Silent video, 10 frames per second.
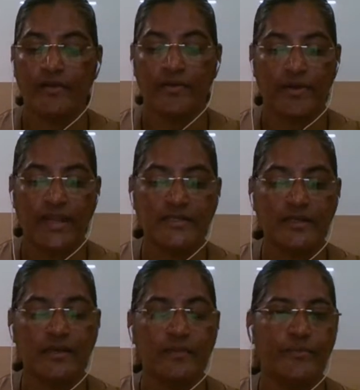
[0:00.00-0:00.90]

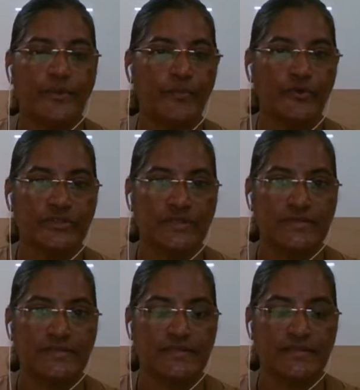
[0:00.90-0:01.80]
greater
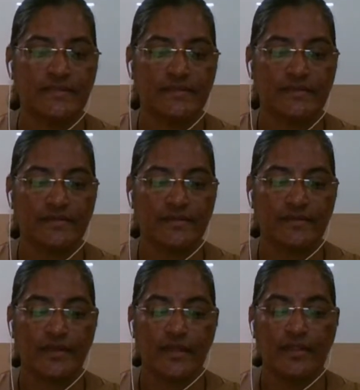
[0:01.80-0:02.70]
proportions.
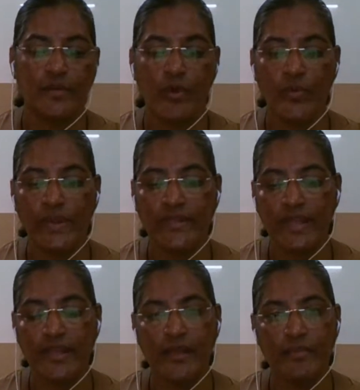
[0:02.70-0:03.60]
The more we
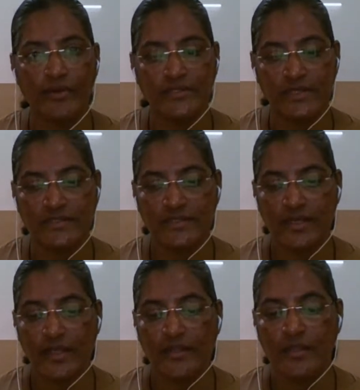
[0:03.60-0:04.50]
think about it,
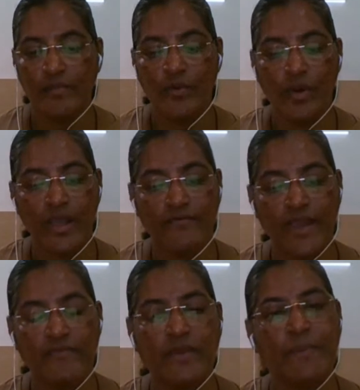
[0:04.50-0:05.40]
the more
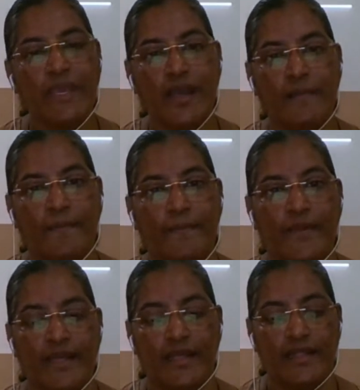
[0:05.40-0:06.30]
aware we become
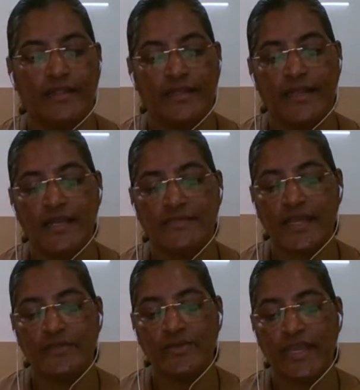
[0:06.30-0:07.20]
that as
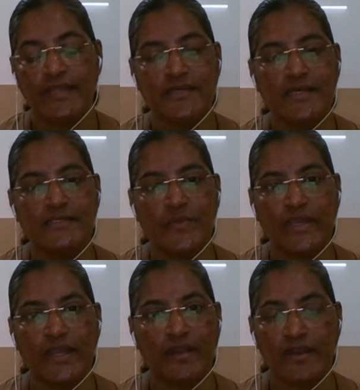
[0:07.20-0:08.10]
educators
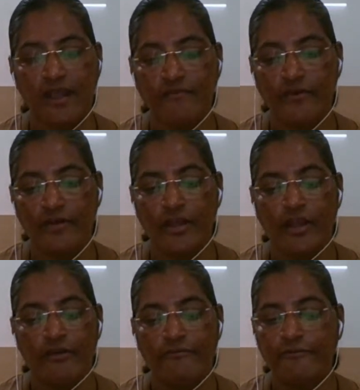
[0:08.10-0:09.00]
we can never
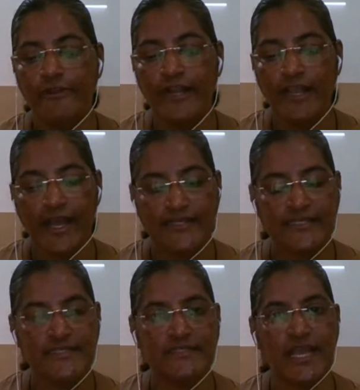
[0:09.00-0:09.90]
fully
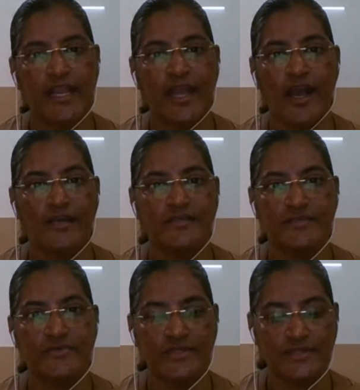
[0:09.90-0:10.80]
understand our
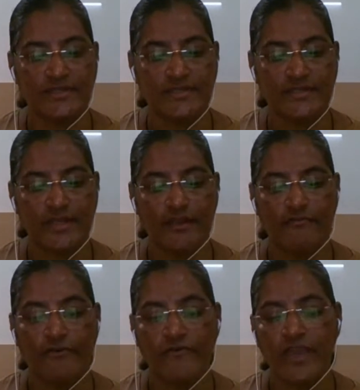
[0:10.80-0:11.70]
students,
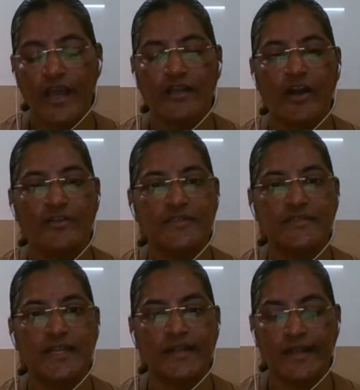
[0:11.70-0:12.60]
for we are
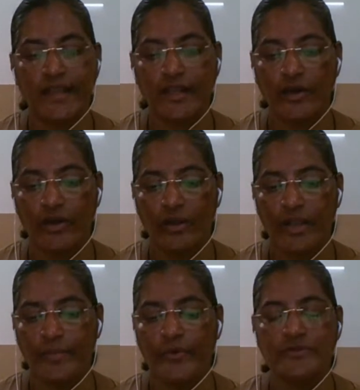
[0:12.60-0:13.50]
constantly
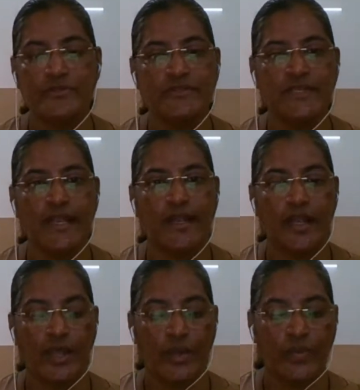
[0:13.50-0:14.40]
called upon to deal
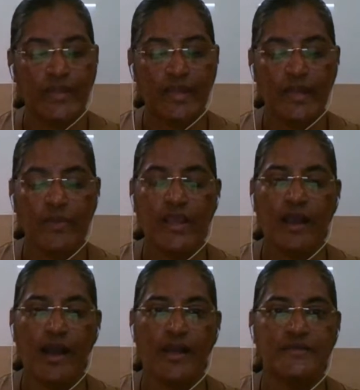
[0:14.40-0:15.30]
with living
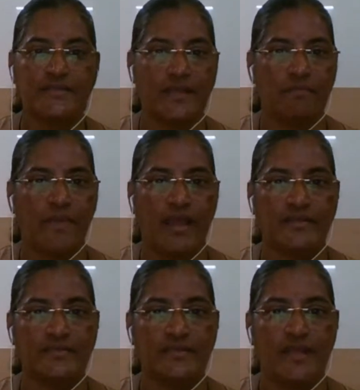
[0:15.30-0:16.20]
hearts and
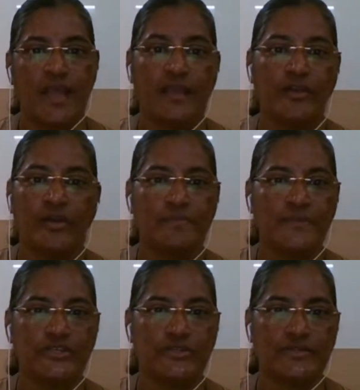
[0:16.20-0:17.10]
minds and not
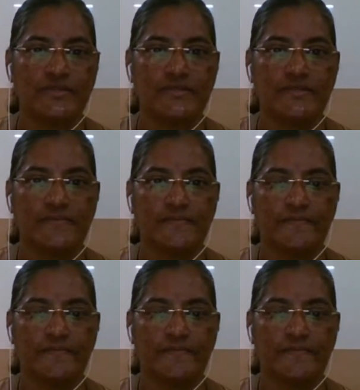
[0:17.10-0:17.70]
machines.